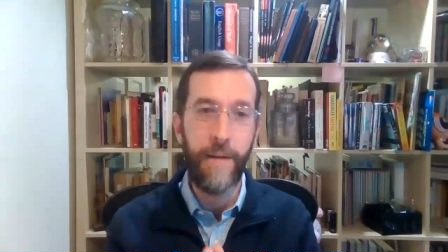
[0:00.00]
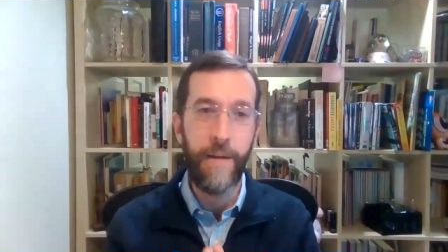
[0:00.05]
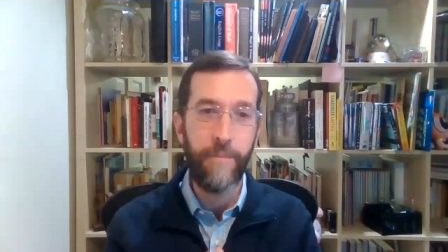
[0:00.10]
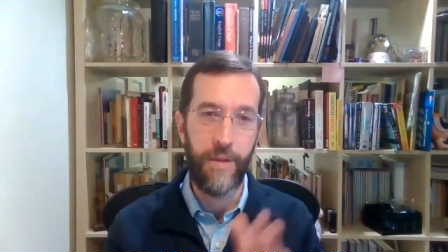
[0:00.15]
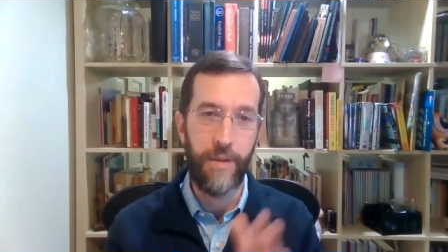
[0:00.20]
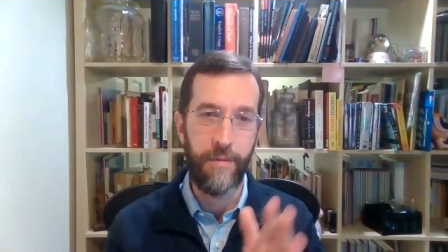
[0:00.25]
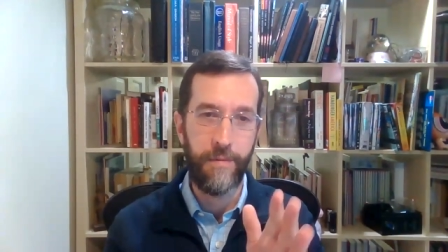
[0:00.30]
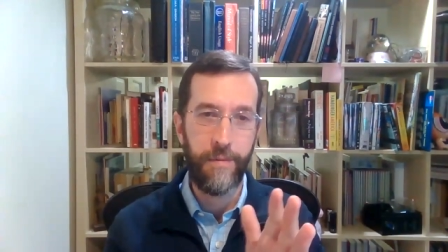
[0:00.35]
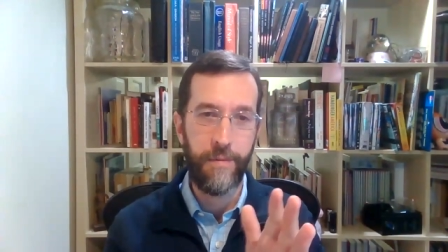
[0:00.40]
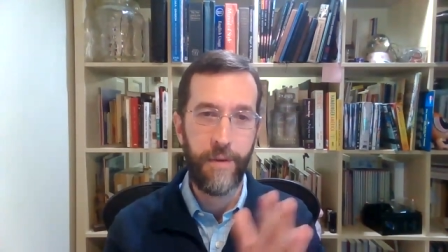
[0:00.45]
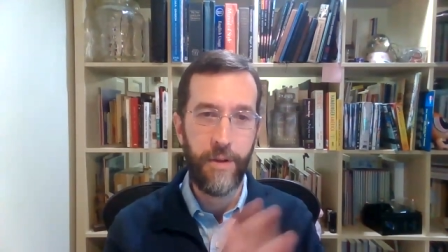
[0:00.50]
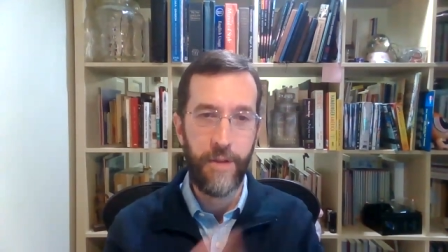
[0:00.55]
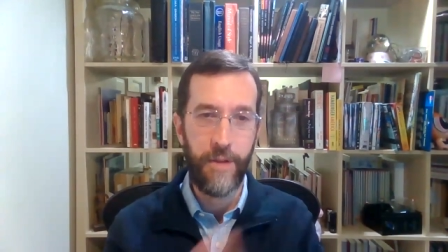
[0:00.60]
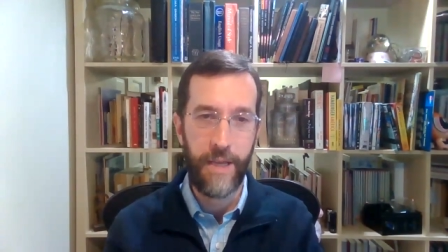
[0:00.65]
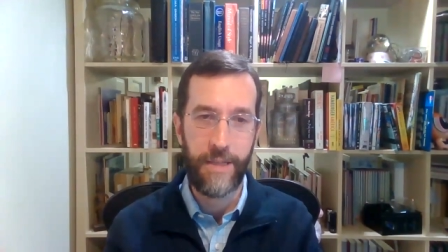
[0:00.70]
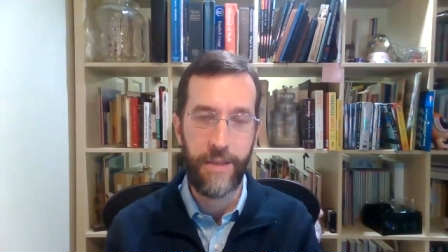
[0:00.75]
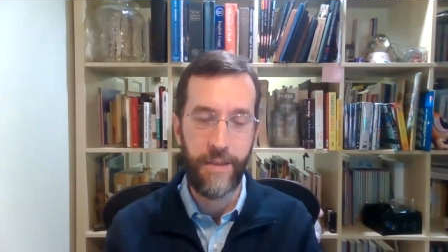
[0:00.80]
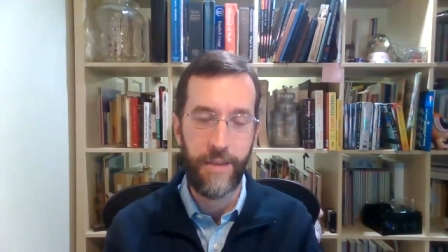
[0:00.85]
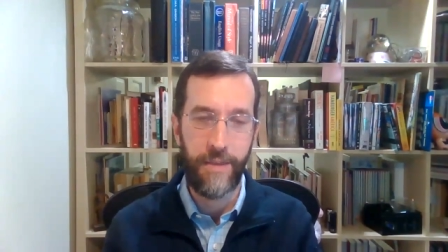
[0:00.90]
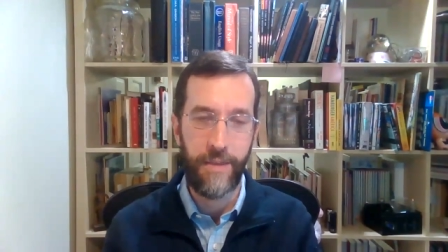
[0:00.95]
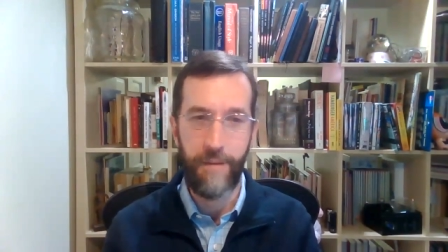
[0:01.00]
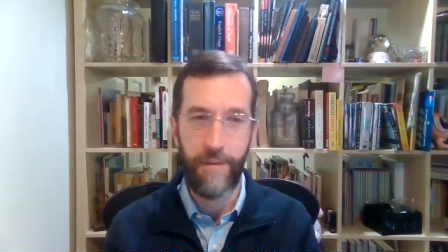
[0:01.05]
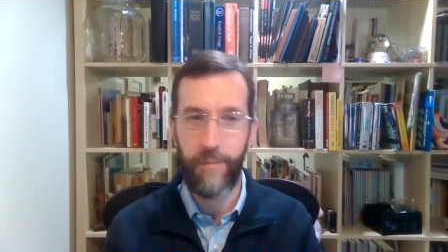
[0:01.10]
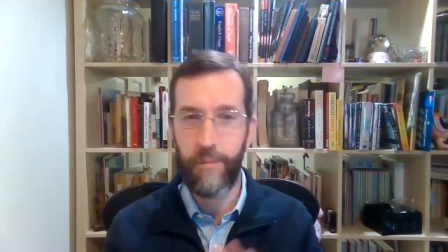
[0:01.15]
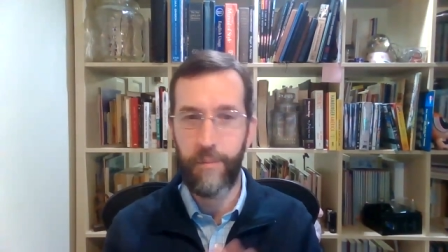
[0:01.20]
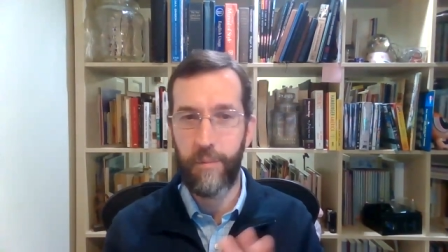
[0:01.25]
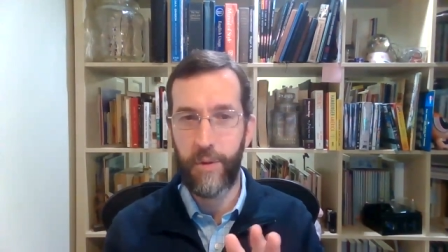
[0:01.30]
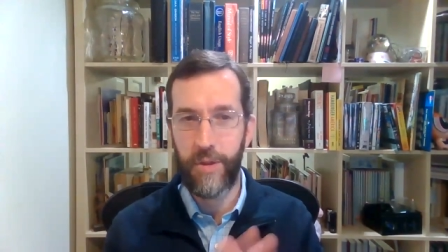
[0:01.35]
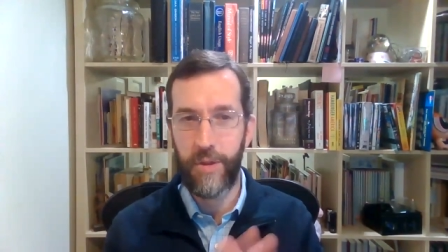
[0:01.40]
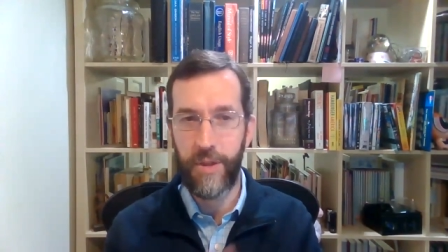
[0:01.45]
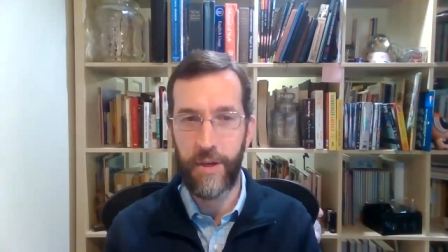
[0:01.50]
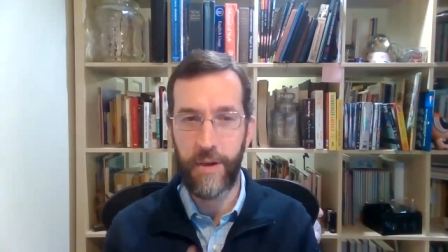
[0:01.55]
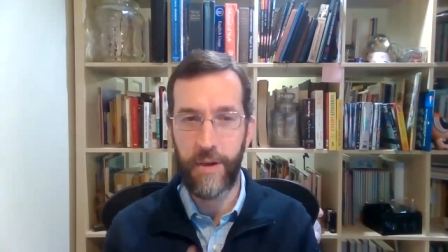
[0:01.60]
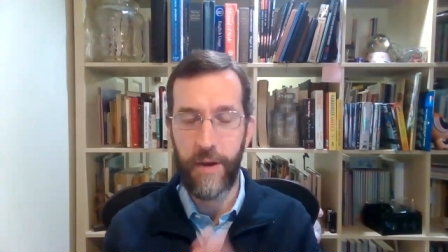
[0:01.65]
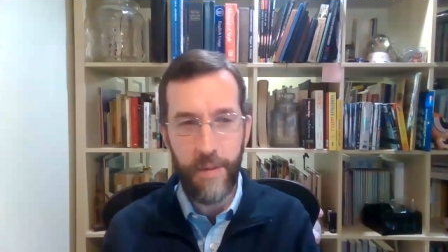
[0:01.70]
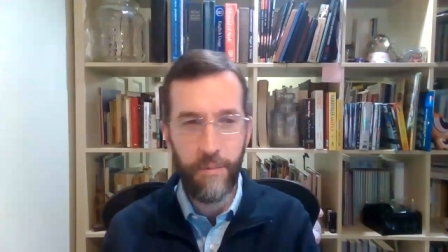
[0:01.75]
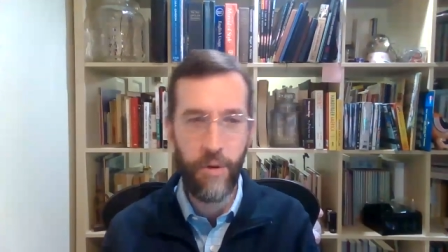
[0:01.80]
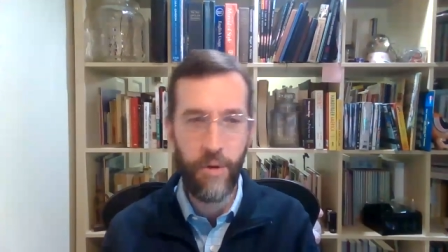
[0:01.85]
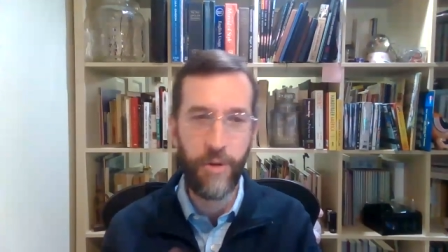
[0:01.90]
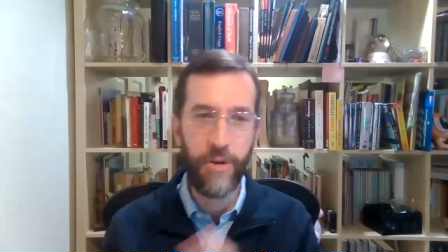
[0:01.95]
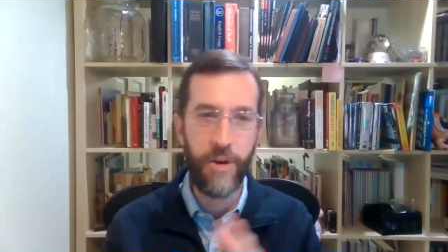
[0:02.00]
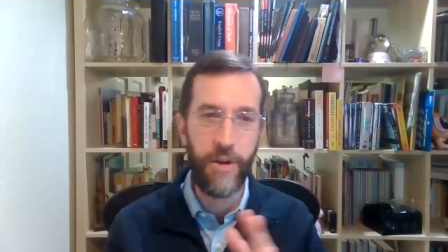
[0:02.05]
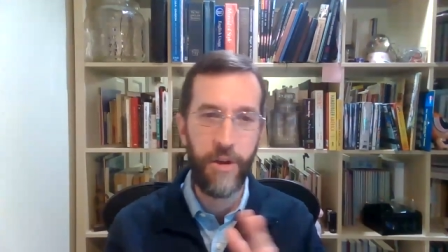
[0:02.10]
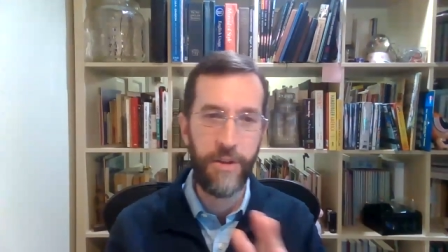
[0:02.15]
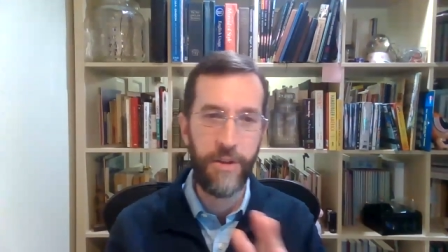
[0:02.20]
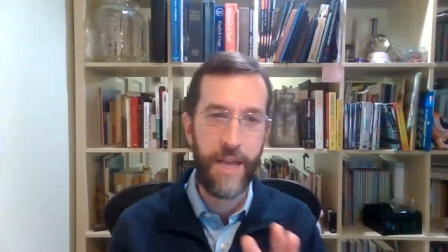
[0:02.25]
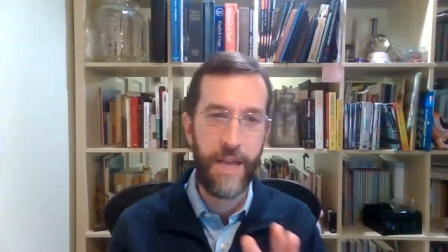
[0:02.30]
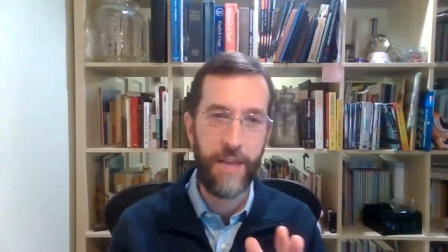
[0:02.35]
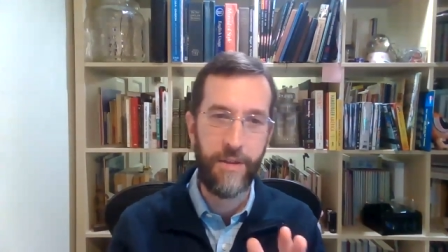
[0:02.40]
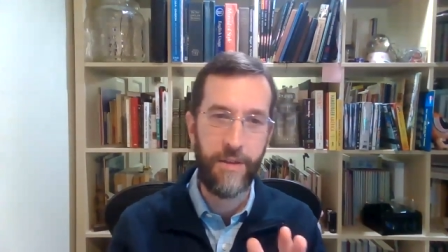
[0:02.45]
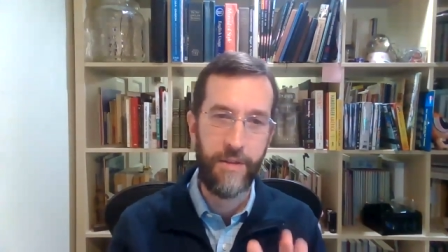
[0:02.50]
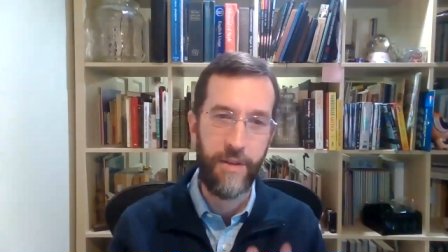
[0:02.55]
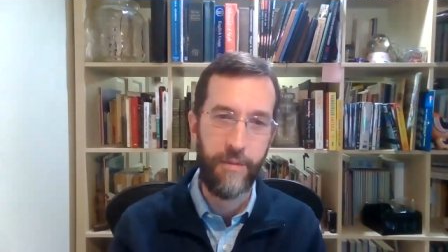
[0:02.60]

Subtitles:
they've put the protocol together,